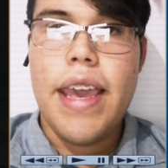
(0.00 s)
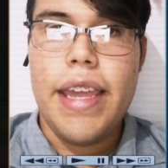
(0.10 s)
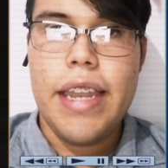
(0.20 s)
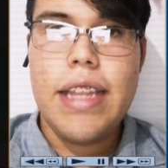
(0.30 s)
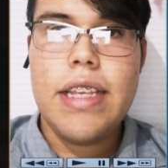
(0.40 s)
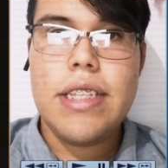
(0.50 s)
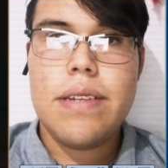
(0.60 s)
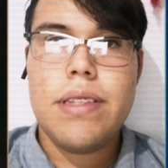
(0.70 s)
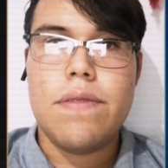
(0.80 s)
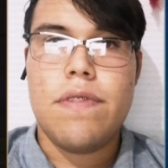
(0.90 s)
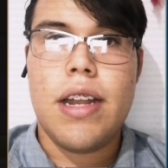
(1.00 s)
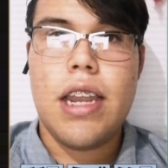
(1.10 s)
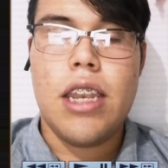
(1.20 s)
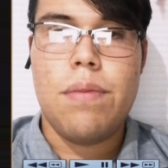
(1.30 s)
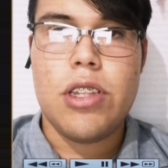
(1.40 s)
In 1975,
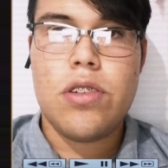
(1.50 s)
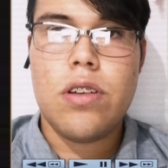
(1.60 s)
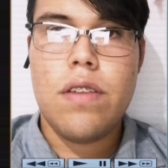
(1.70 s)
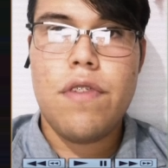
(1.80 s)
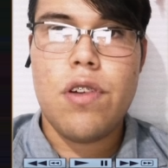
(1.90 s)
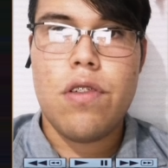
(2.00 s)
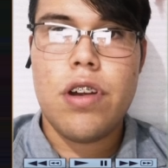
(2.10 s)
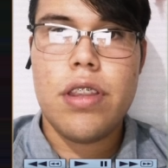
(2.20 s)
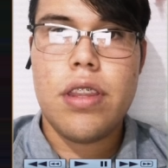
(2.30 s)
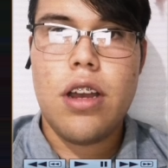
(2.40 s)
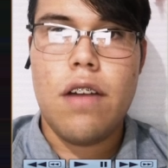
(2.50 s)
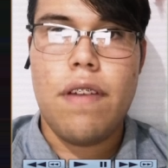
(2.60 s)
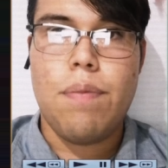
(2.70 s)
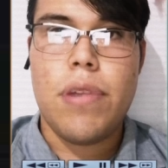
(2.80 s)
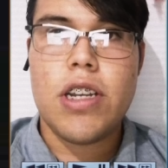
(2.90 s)
animatronic figure
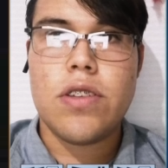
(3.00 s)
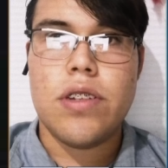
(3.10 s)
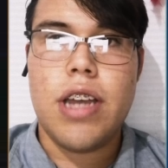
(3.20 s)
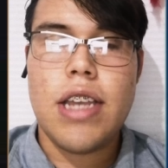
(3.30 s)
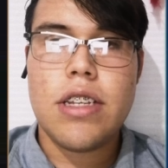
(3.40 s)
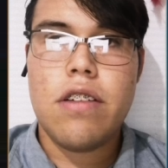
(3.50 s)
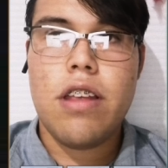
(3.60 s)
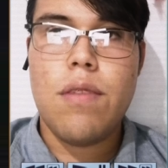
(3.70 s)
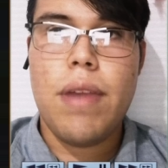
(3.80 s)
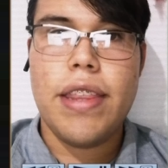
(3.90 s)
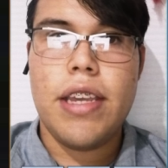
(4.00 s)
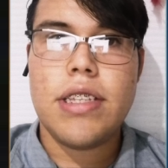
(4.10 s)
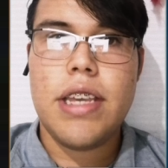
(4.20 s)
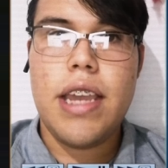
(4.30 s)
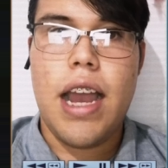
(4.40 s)
of a person is created by
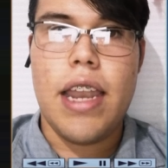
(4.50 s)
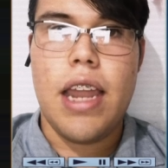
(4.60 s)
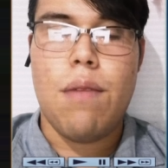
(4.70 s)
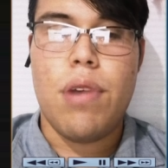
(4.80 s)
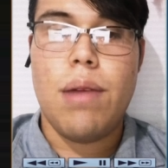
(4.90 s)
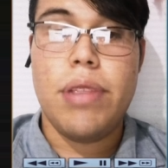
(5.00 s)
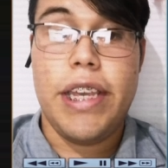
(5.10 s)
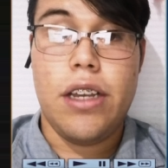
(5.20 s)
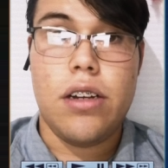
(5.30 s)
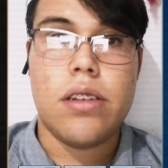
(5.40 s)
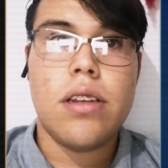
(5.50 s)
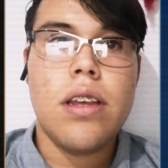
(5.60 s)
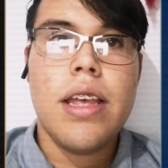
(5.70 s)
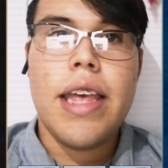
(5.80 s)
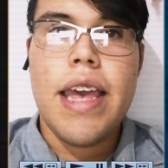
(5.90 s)
Disney and Abraham Lincoln.
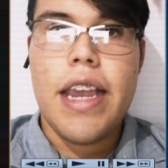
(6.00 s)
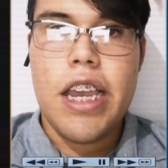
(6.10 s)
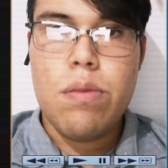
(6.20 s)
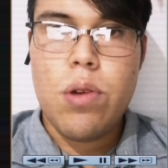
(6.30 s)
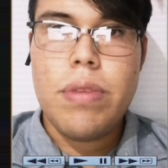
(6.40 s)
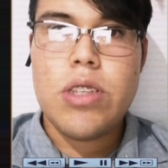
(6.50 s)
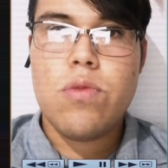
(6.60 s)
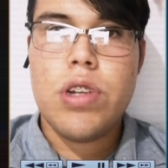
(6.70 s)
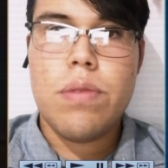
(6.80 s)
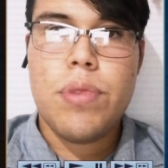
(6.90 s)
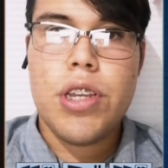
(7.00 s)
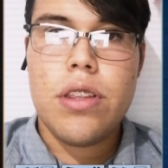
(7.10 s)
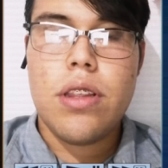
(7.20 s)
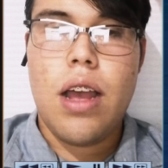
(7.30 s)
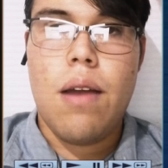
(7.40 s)
Get Moments We're
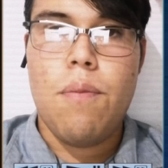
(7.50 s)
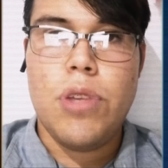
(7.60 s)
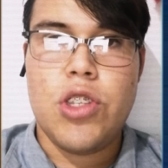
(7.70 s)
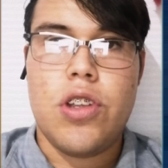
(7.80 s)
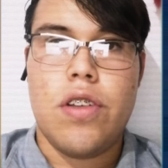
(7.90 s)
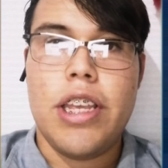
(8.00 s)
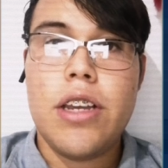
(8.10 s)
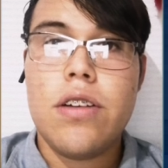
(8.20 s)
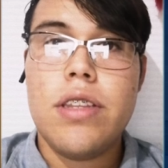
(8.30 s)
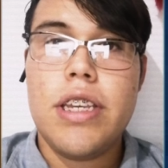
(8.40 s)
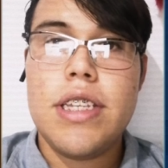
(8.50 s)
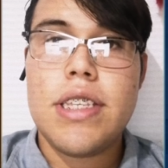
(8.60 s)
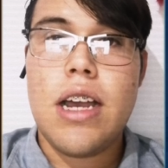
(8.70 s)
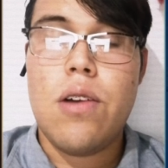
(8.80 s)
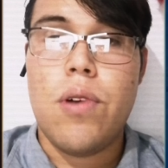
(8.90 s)
Built Mr. Lincoln
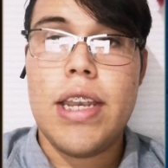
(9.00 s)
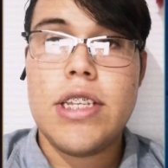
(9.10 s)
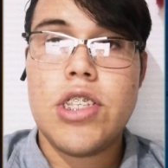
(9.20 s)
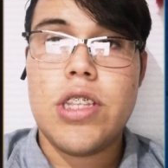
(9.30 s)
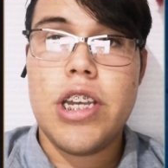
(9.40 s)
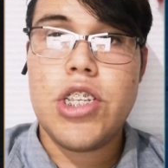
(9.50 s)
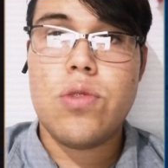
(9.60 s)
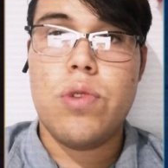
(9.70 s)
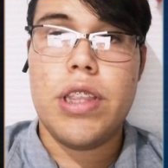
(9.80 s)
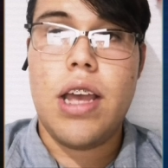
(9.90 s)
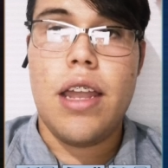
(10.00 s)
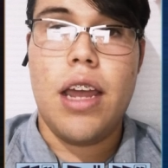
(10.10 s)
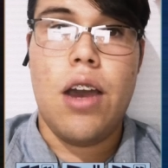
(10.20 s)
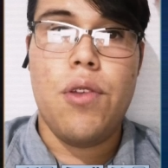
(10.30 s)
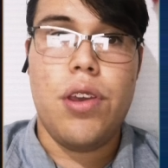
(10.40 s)
is a one stage with an
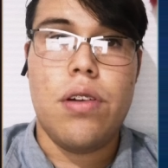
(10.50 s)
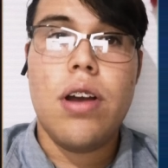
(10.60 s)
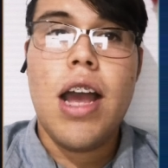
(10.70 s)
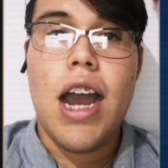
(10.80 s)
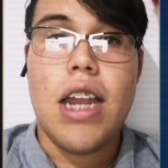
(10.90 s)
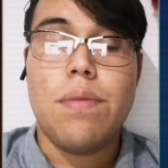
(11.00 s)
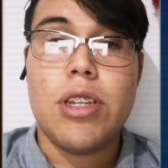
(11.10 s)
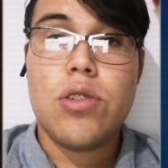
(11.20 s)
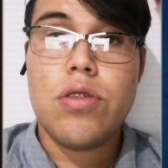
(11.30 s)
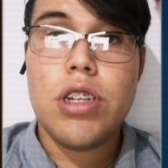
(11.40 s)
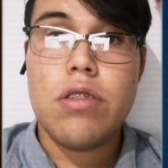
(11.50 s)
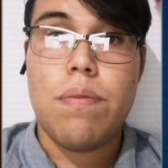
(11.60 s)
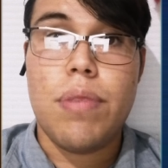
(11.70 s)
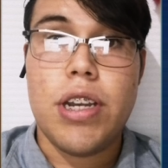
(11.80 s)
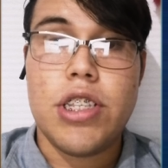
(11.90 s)
audio animatronic
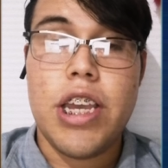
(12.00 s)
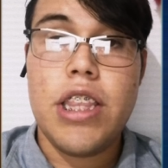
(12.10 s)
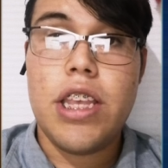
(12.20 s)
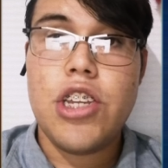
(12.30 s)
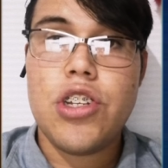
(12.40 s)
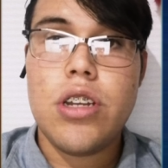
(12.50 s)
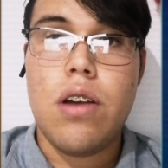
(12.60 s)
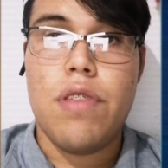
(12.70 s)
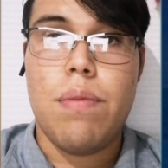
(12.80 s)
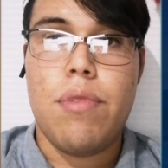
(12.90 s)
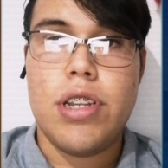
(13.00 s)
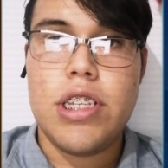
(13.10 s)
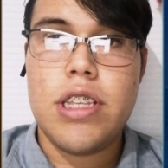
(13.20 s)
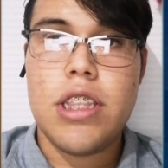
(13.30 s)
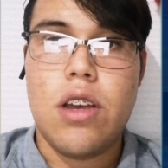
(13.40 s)
representation of the
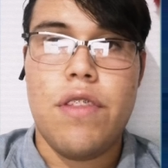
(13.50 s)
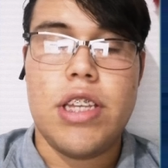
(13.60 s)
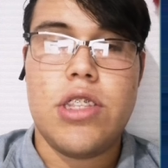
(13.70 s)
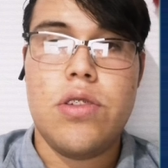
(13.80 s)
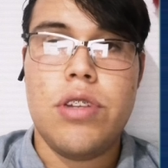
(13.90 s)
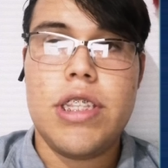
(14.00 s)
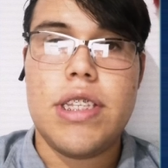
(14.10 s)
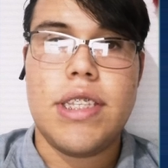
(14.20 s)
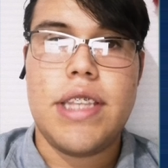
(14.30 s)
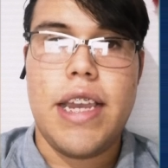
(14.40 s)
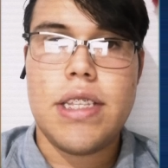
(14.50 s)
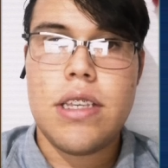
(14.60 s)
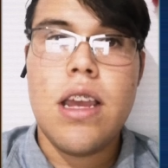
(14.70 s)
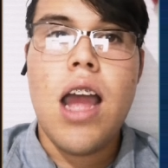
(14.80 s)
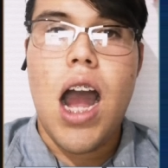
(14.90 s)
President of the United States,
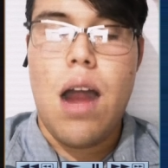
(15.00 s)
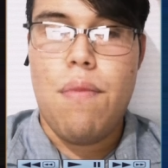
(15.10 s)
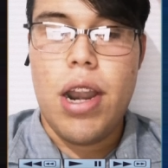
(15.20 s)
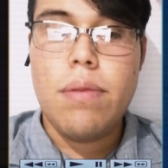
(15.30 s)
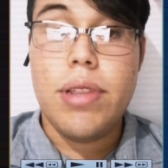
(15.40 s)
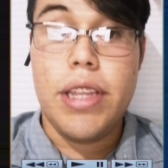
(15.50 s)
Abraham